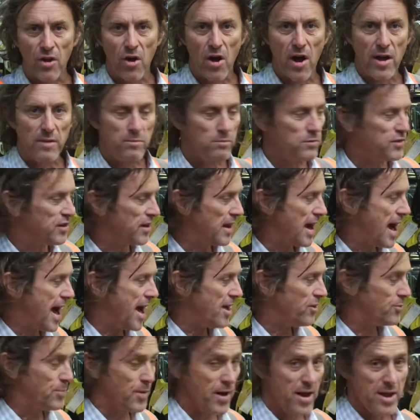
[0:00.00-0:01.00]
line
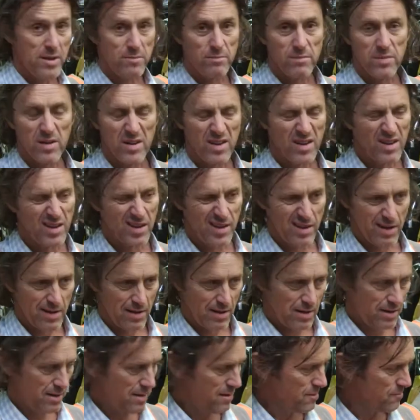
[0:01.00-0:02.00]
today has been
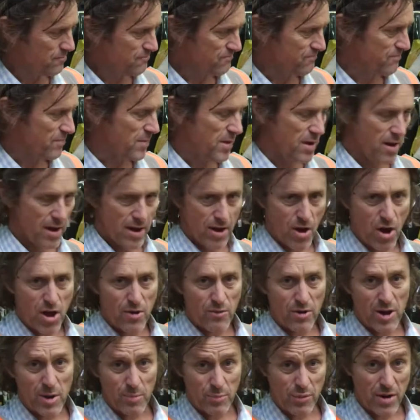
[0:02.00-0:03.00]
an
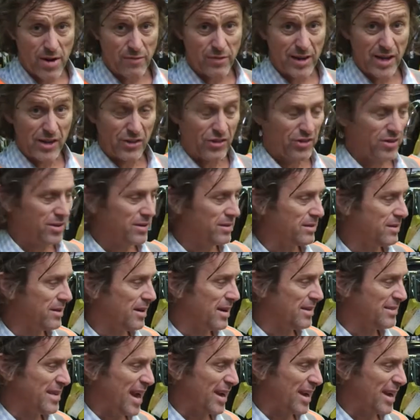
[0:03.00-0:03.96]
honour and a privilege. It's